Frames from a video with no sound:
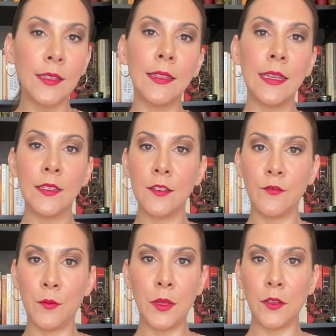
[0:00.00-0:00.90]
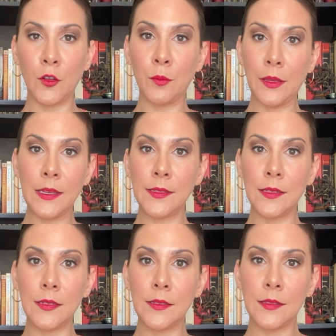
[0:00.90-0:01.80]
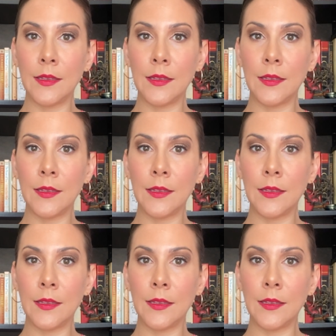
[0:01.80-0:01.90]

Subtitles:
cling to familiar places.